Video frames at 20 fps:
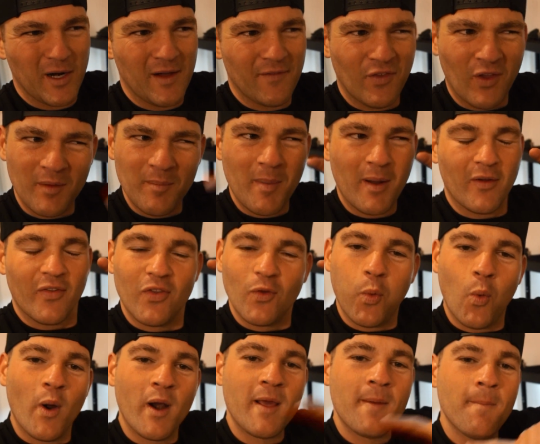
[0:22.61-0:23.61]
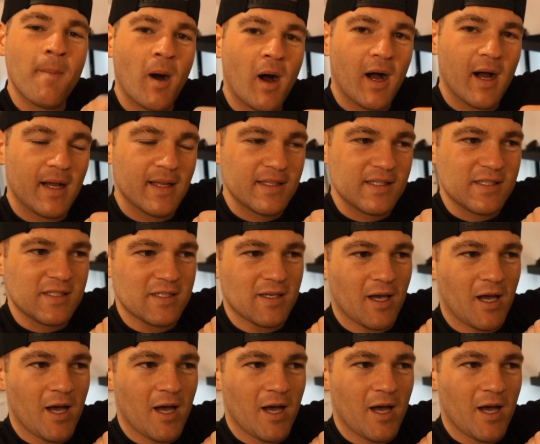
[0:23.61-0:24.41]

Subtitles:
And I've done about 20 mods,